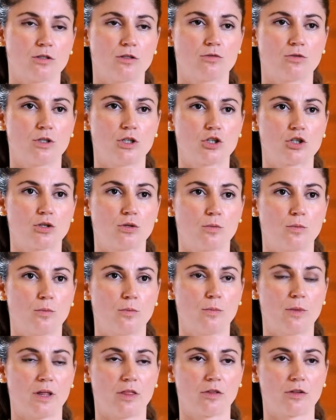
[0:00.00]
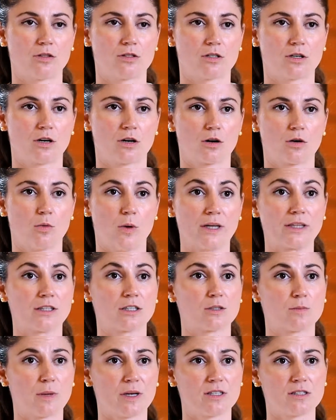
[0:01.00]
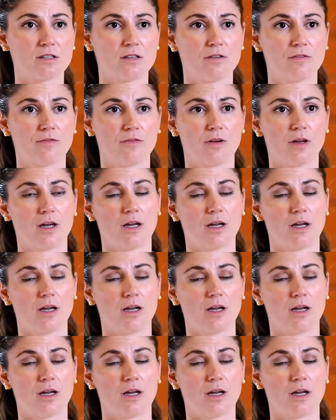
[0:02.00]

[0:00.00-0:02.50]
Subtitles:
the traditional methods are quite expensive